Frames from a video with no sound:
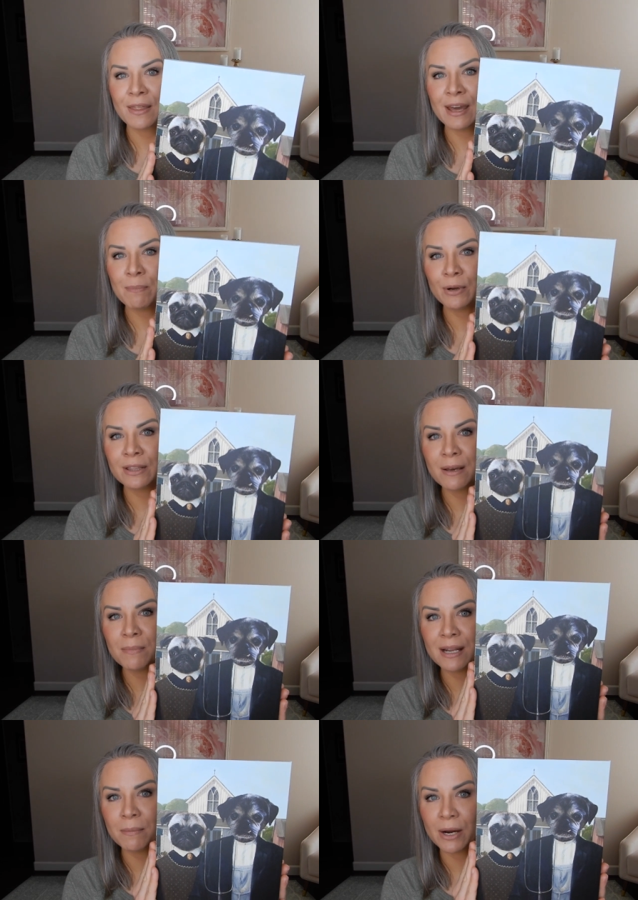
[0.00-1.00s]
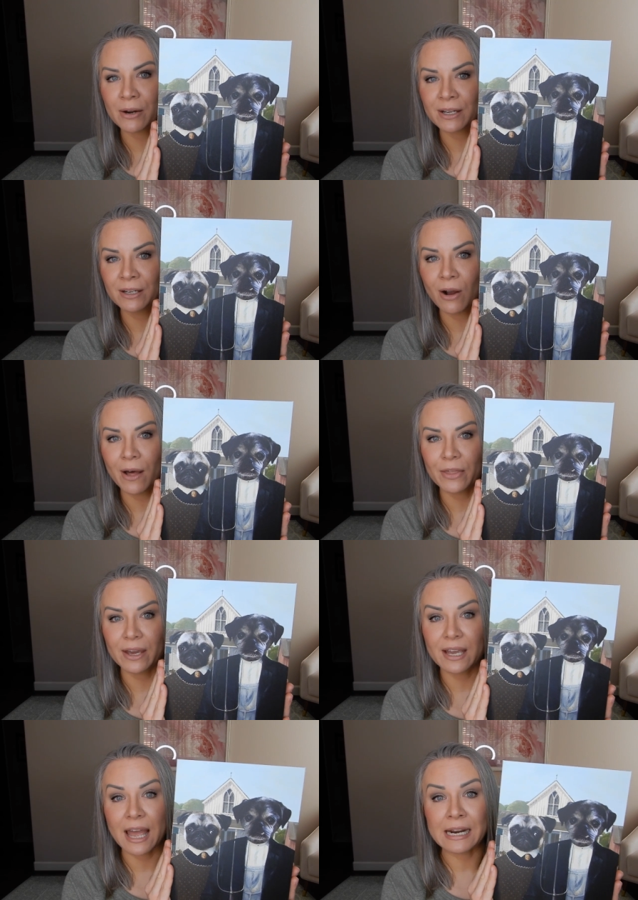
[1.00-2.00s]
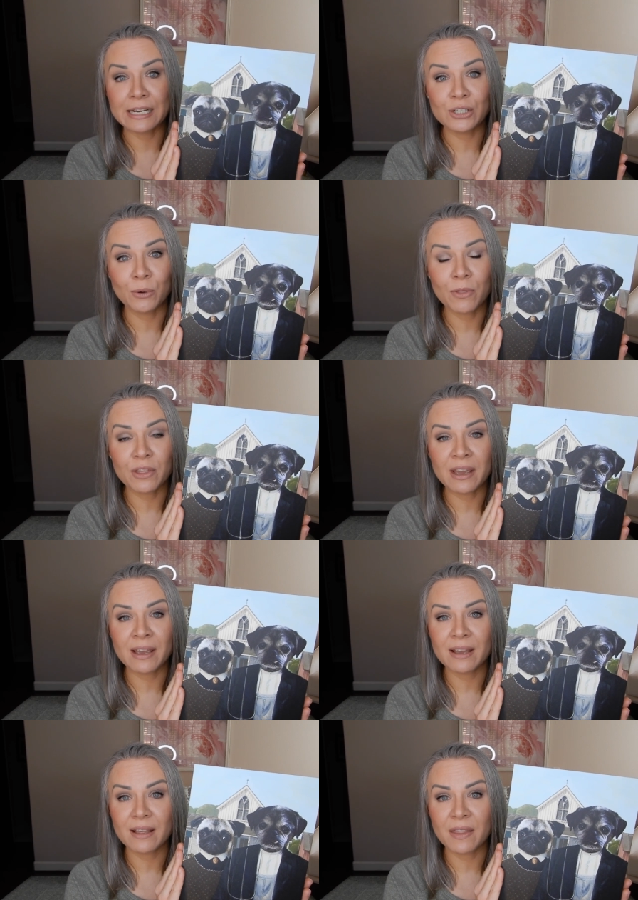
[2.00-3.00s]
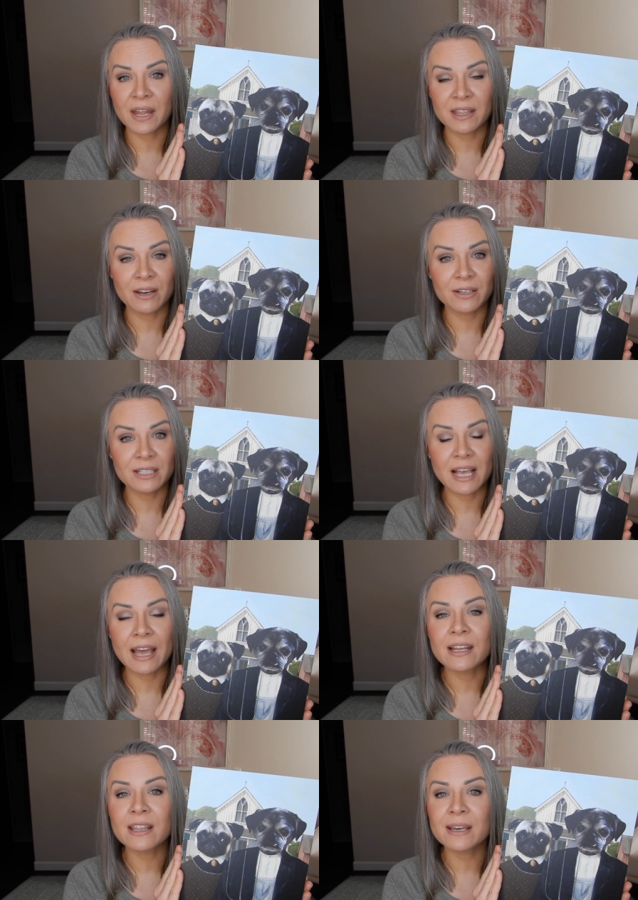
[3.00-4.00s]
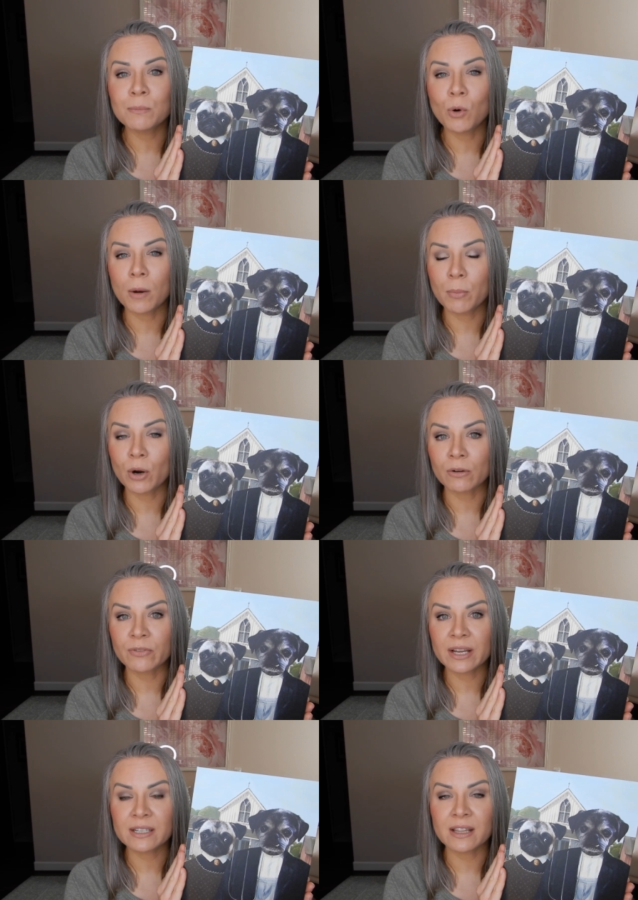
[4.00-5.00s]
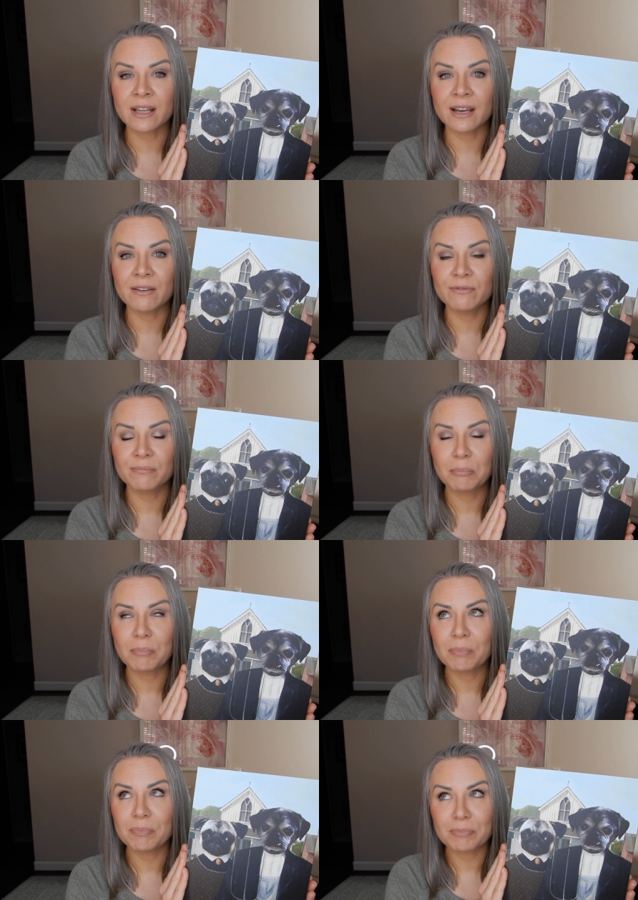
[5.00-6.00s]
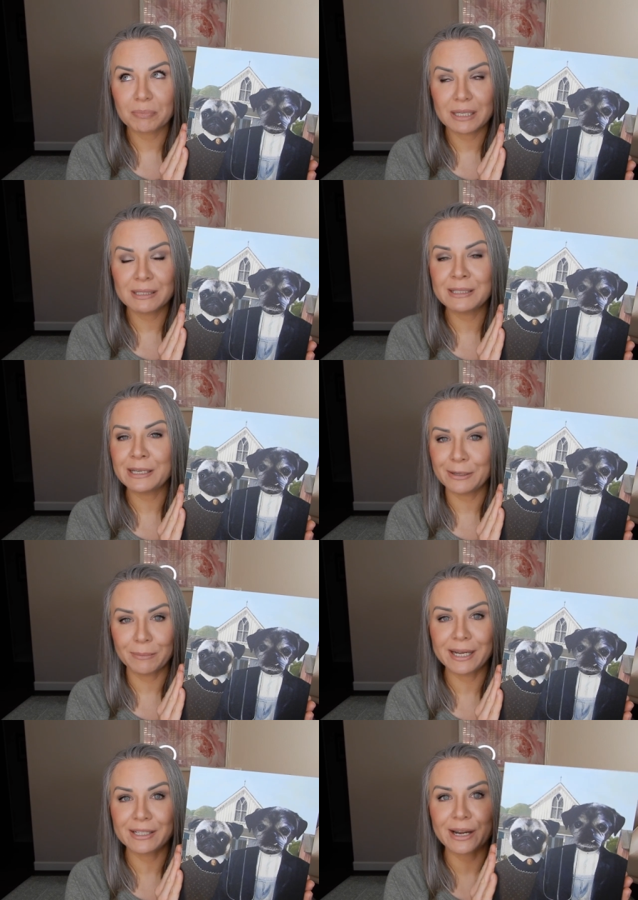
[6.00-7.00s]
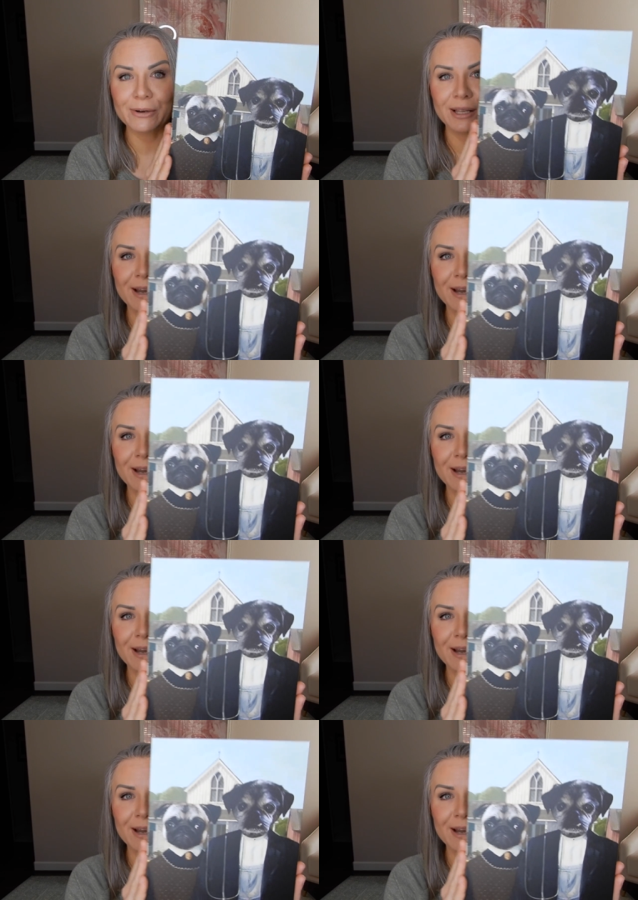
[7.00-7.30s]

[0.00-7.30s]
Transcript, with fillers: they put them in American Gothic. And I don't think that there is anything more perfect that I've seen in my entire